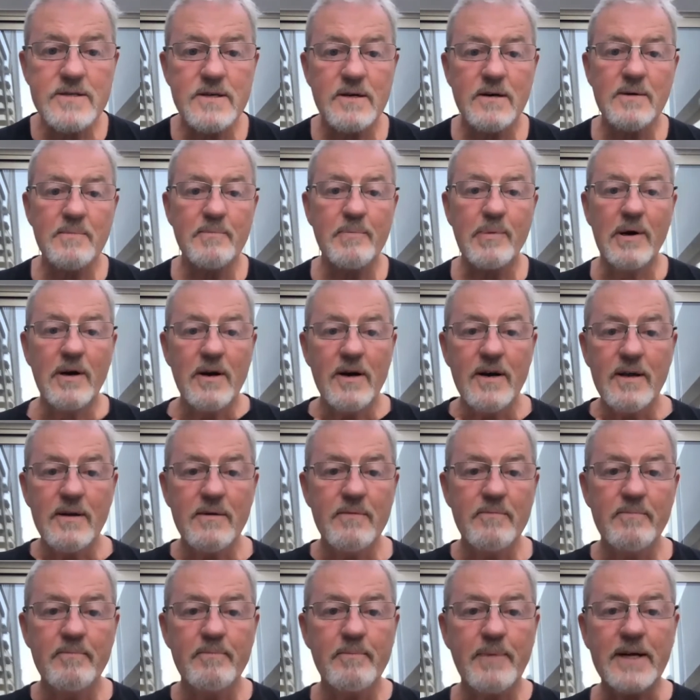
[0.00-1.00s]
I'm Brian,
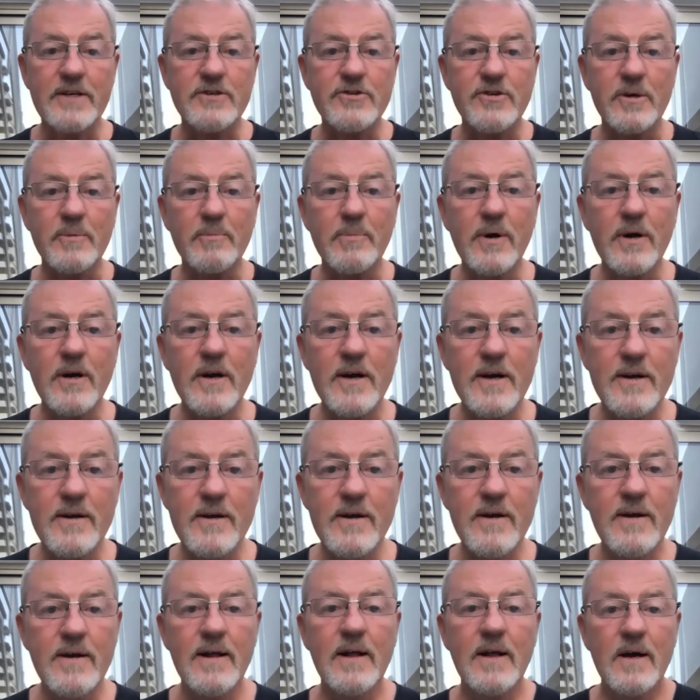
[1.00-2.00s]
Patrick Bryan,
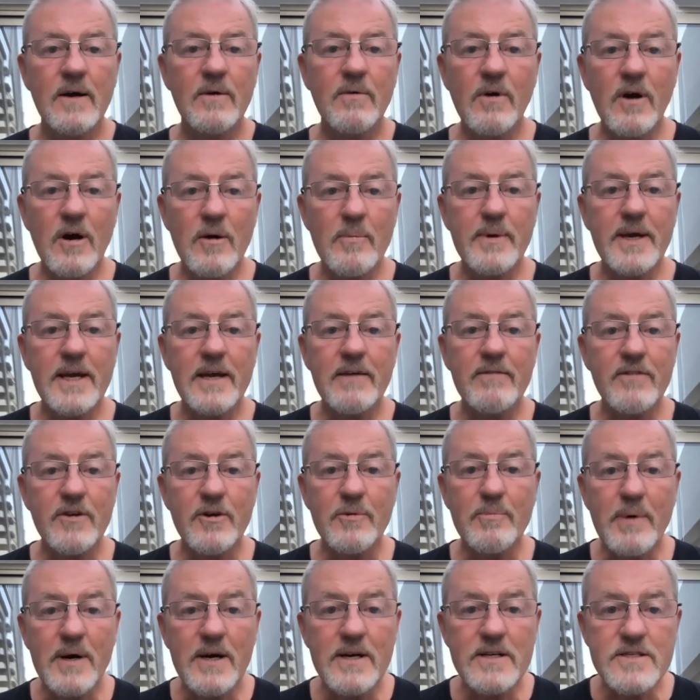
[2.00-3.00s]
where I'll be giving you
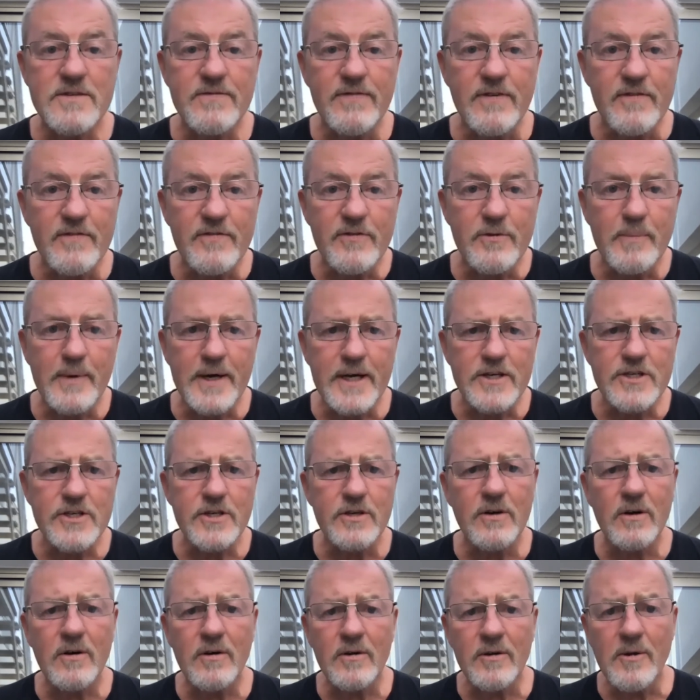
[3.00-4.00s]
bytes of information
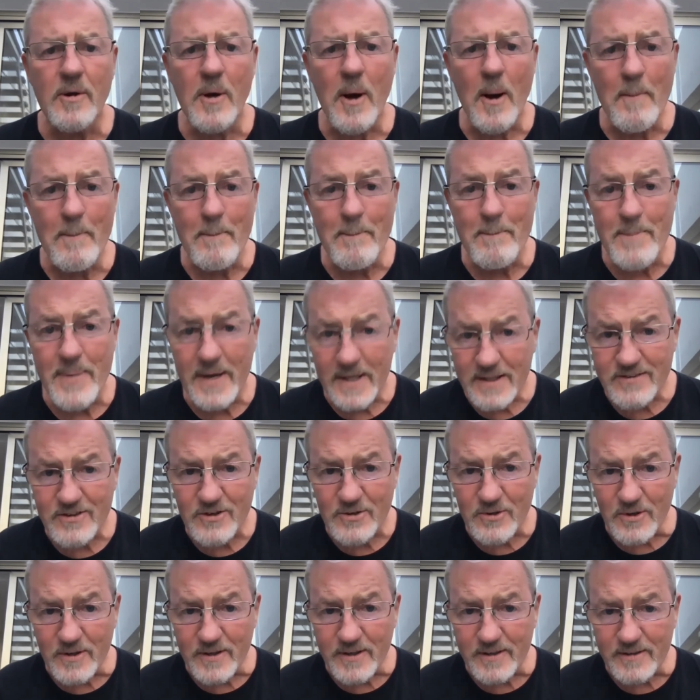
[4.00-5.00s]
on
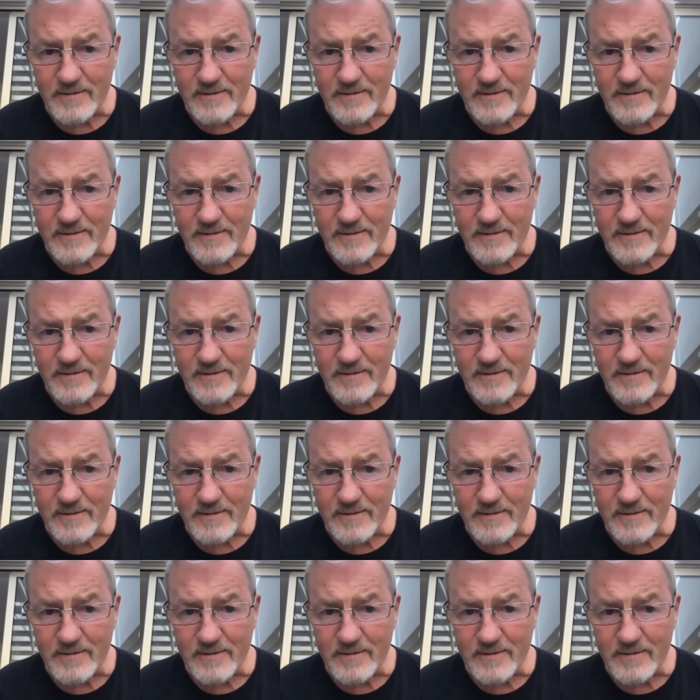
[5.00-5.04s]
Bitcoin.